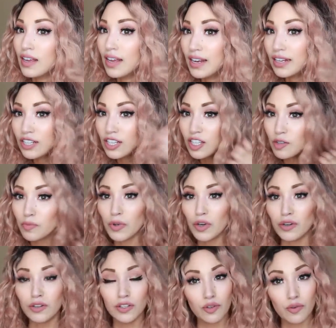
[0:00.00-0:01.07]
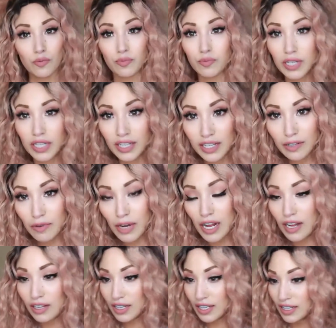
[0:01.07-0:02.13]
And it just molds really
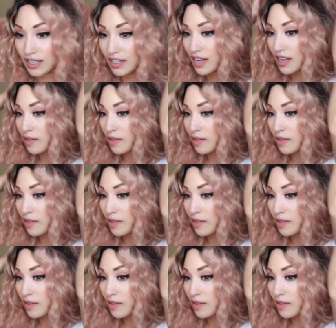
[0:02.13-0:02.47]
well, like